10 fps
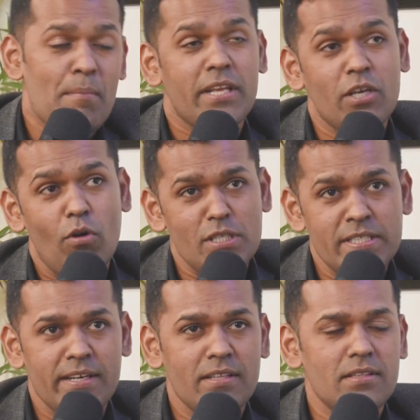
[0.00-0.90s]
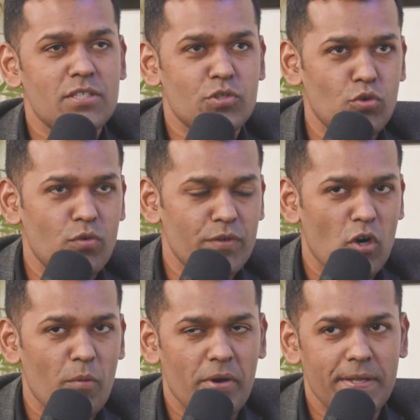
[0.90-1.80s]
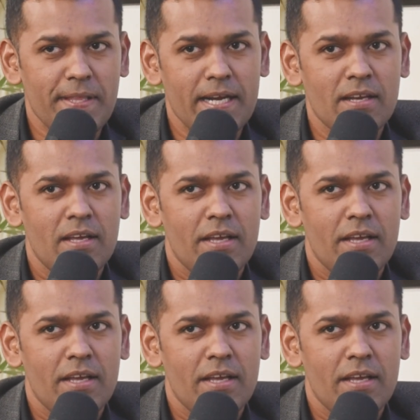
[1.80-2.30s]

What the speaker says: But he also said in this show with Oprah that,